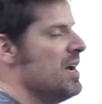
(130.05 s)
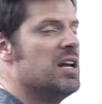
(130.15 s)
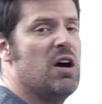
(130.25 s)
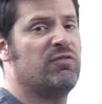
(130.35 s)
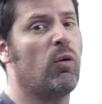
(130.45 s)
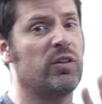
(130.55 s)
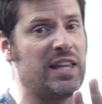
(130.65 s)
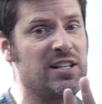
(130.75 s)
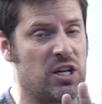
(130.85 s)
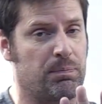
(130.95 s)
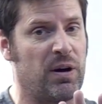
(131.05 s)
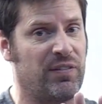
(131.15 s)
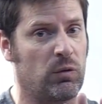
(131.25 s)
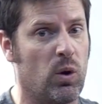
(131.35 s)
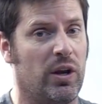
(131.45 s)
Now, four things in a
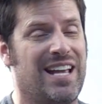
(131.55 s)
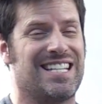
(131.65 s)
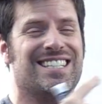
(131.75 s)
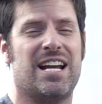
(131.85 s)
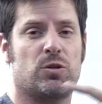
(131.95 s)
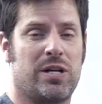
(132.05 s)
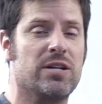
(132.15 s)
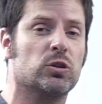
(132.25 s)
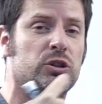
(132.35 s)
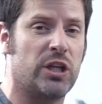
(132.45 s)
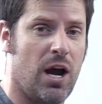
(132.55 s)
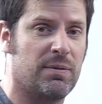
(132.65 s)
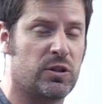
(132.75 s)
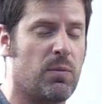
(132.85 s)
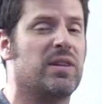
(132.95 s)
perfect world has a tetrahedral
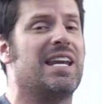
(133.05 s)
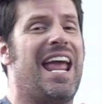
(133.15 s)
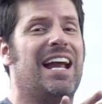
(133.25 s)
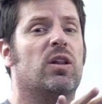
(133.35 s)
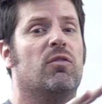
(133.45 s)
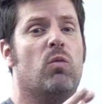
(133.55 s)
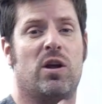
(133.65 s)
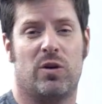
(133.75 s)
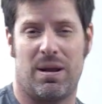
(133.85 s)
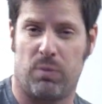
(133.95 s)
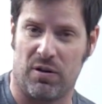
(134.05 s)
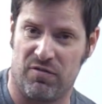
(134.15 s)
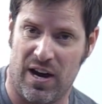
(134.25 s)
geometry with an angle of one oh nine point